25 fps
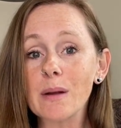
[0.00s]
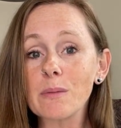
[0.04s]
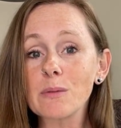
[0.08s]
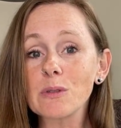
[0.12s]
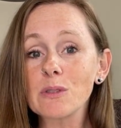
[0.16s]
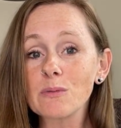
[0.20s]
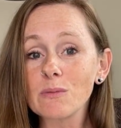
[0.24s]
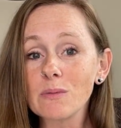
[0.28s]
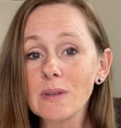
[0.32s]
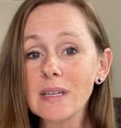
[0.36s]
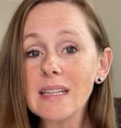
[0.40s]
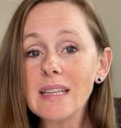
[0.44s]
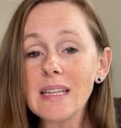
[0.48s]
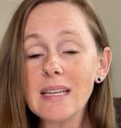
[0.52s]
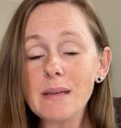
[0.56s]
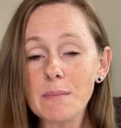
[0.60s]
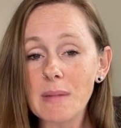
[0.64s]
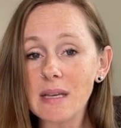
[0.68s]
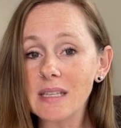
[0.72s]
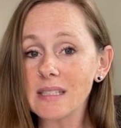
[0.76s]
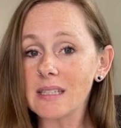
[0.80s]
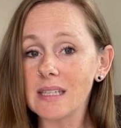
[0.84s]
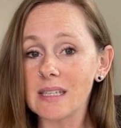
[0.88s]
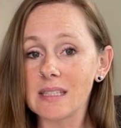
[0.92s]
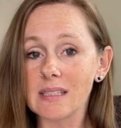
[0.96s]
was really
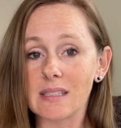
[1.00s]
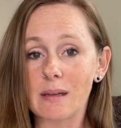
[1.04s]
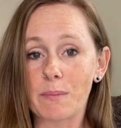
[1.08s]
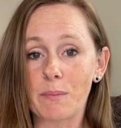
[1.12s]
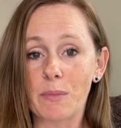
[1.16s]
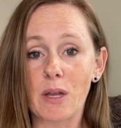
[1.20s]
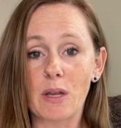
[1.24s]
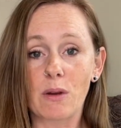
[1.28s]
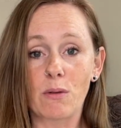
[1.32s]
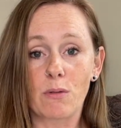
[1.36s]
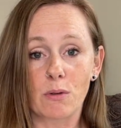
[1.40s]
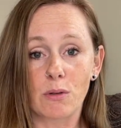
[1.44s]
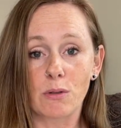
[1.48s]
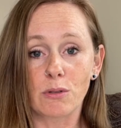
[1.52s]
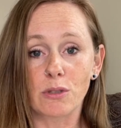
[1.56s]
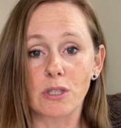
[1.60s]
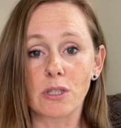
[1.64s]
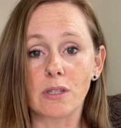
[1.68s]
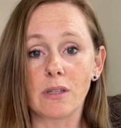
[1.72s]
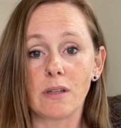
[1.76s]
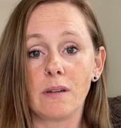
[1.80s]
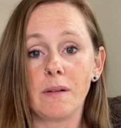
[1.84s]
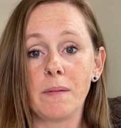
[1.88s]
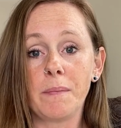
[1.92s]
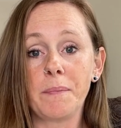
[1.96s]
missing something
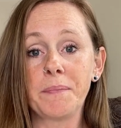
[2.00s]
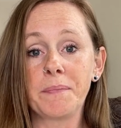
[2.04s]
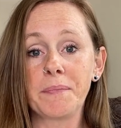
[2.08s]
crucial.